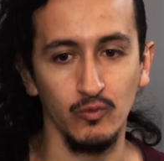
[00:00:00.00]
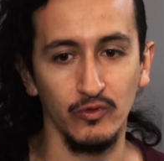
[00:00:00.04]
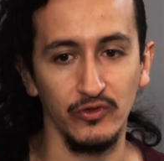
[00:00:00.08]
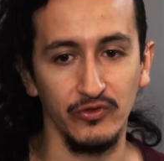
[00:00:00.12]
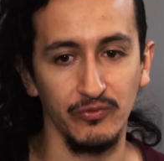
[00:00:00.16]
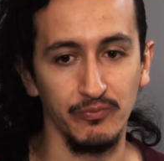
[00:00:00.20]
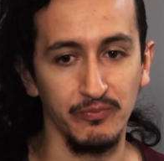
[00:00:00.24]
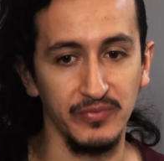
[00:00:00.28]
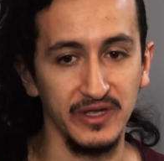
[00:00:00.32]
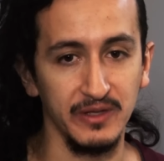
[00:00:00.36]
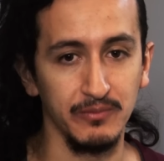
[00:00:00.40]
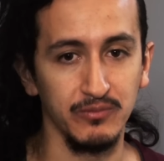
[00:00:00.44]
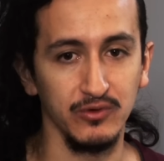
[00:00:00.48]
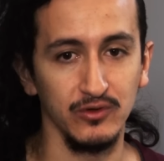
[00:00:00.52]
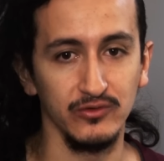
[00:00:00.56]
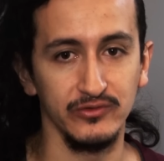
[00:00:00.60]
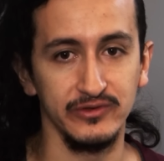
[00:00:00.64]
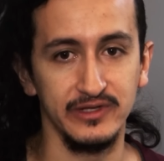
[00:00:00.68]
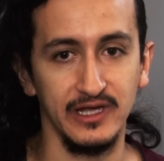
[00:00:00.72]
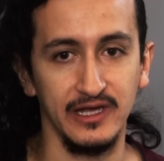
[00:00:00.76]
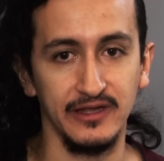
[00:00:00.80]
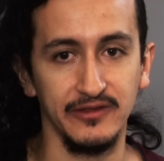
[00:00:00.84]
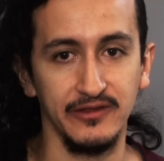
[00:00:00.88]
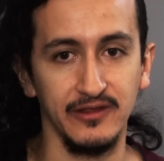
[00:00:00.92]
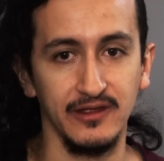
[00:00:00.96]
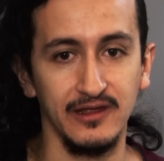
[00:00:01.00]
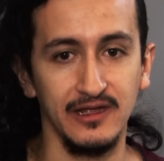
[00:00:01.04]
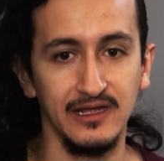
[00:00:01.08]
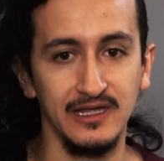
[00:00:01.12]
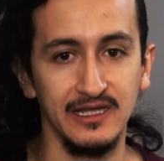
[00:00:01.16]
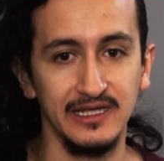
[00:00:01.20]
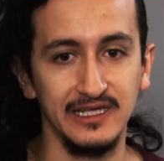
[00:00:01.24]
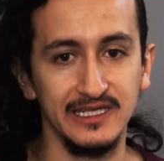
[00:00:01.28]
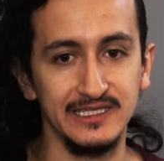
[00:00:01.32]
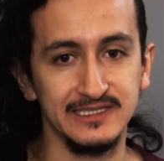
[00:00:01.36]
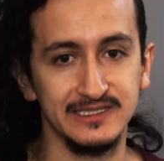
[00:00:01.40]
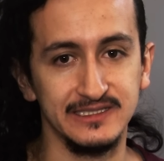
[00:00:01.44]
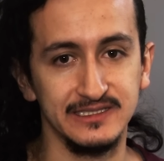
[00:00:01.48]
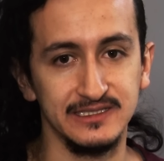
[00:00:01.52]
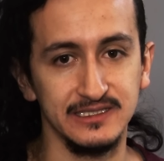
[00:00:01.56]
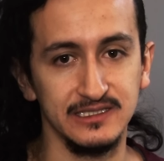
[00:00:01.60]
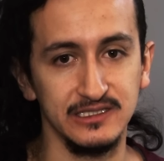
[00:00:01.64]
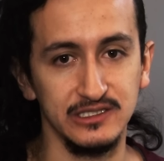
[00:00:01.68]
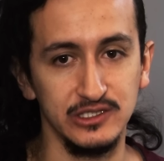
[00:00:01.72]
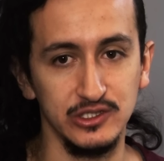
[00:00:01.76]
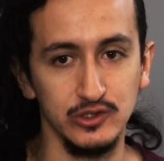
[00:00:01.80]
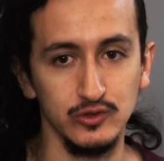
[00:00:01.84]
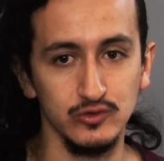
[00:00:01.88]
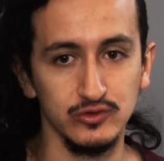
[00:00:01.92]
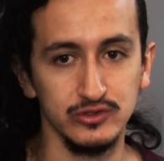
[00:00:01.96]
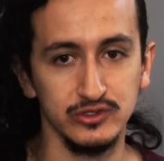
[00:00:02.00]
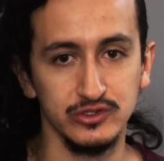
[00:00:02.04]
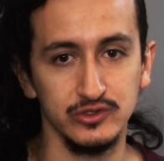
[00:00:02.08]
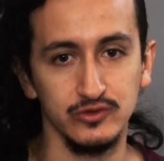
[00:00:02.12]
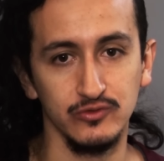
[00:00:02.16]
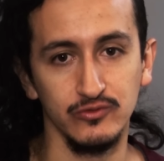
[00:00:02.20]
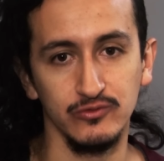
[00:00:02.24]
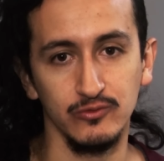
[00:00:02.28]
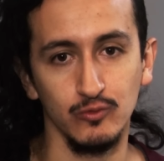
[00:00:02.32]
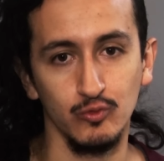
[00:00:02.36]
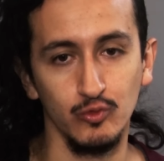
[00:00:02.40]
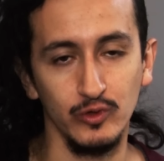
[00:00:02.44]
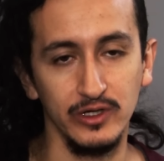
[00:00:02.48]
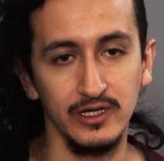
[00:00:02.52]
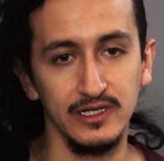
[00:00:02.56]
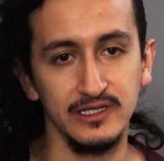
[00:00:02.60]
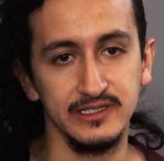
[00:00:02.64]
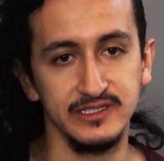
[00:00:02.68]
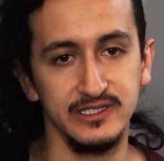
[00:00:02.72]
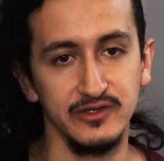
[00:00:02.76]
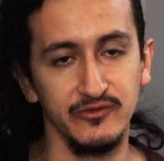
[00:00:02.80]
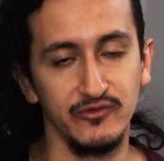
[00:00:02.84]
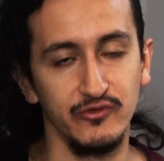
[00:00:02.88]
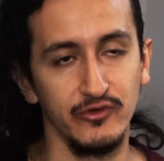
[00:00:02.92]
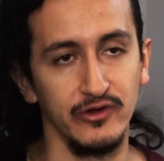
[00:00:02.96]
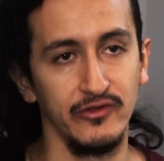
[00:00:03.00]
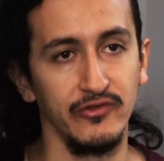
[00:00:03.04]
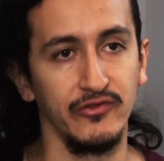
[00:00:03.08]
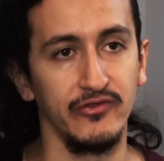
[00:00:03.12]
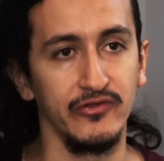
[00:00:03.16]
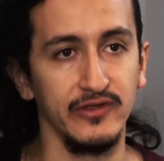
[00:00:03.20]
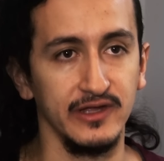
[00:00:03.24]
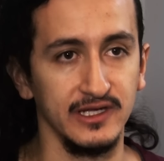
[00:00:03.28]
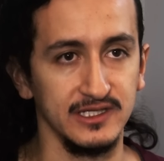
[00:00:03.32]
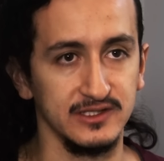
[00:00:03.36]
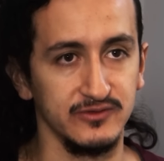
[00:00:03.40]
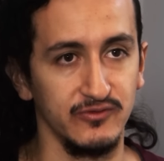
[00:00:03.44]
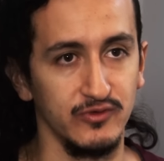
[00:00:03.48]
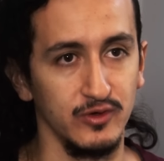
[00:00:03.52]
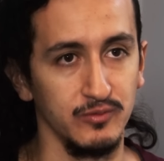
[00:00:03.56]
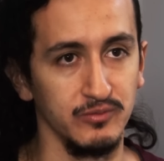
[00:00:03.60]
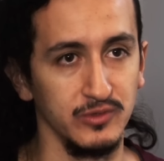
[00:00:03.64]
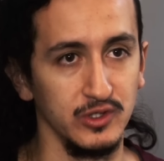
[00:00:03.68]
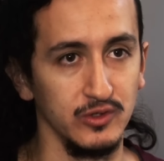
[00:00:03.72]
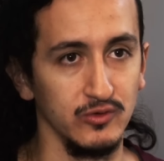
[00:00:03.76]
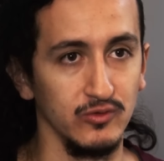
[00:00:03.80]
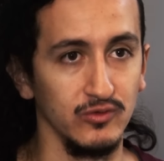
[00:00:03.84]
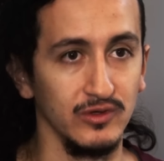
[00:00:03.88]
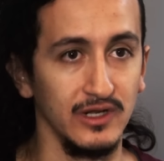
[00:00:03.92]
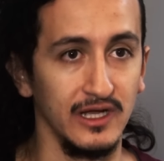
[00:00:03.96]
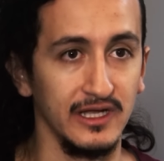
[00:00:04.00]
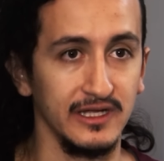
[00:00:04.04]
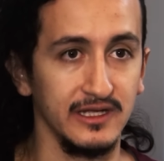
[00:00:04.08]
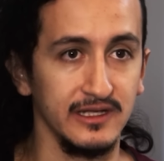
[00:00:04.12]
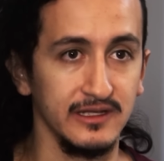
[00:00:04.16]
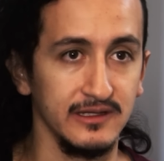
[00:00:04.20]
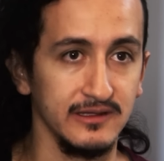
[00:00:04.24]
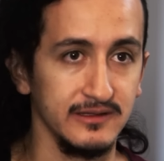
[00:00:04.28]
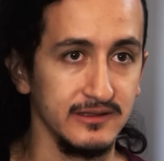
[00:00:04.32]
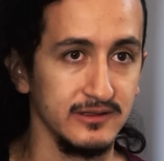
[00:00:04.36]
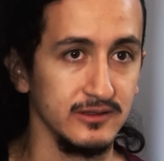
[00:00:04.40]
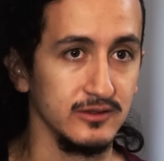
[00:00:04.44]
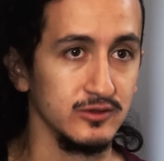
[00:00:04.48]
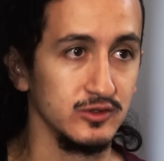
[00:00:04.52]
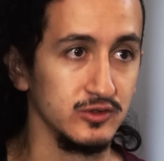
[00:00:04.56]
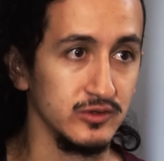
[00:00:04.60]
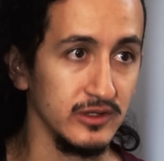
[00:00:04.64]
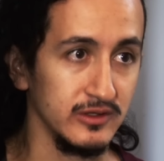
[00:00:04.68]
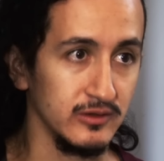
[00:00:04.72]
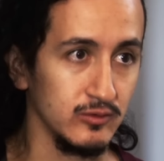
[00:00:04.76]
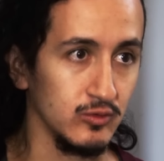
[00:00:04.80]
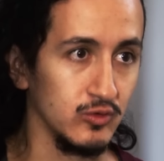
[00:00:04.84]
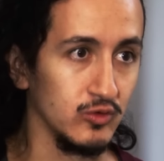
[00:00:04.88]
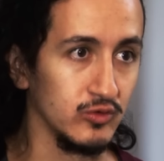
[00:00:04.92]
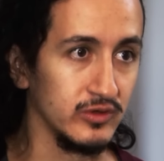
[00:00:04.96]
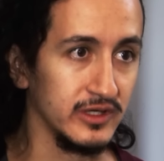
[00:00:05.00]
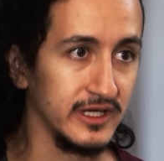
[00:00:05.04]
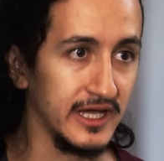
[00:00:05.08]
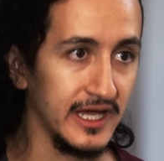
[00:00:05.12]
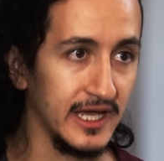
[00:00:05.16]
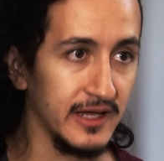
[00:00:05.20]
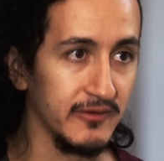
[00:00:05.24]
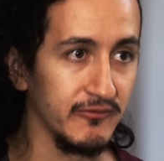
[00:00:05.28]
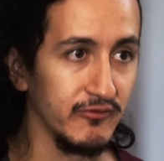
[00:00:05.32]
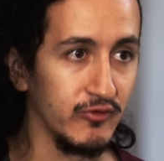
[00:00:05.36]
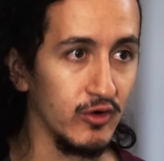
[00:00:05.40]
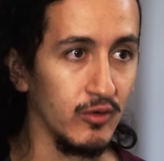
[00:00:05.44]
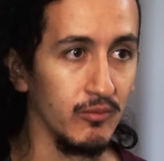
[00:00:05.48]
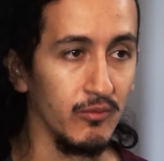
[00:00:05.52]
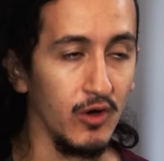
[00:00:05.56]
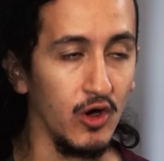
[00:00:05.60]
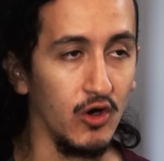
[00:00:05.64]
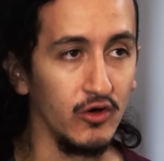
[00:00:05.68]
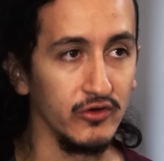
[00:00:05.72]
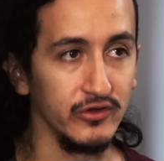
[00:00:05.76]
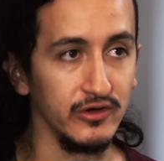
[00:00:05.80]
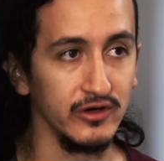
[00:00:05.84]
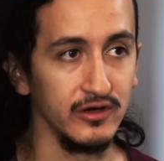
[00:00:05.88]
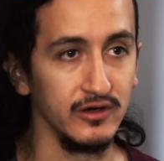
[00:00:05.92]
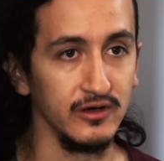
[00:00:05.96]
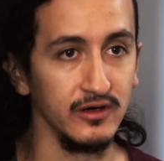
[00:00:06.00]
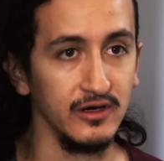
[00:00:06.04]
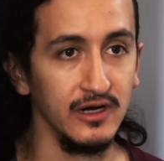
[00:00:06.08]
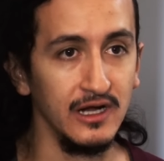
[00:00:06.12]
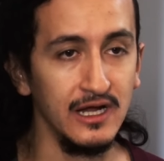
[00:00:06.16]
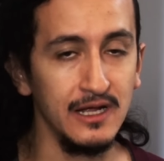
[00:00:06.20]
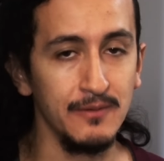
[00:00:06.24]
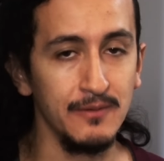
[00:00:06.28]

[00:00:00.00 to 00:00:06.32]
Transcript: with people that is used to really different things from you, like who came from other